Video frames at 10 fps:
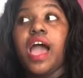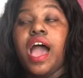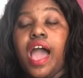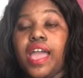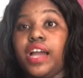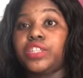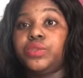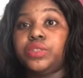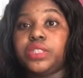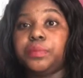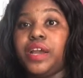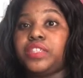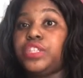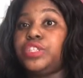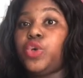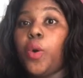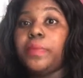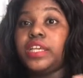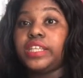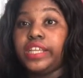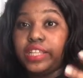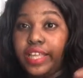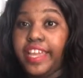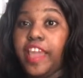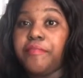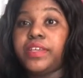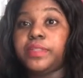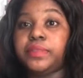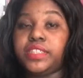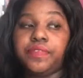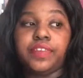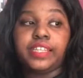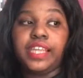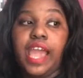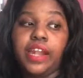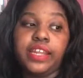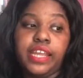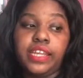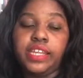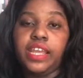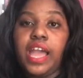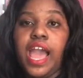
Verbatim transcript: I actually was surprised, because it told me, it gave me a specific day I'd get it,